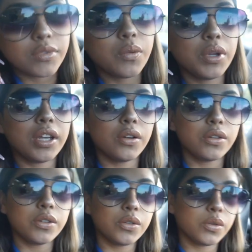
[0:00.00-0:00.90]
When I go
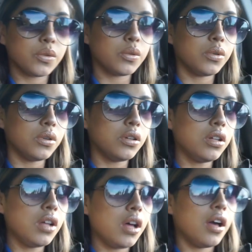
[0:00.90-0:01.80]
to
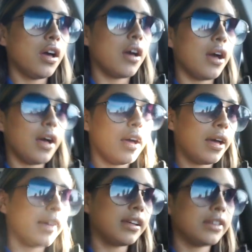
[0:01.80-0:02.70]
school,
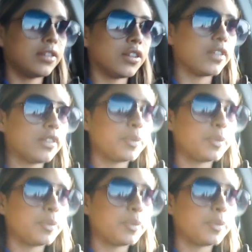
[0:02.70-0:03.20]
there's